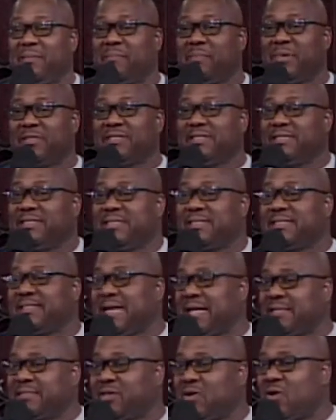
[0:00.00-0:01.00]
but you're just
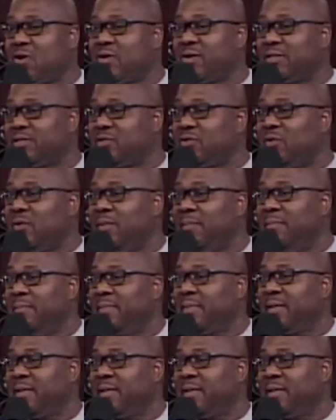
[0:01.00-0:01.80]
not talking to them.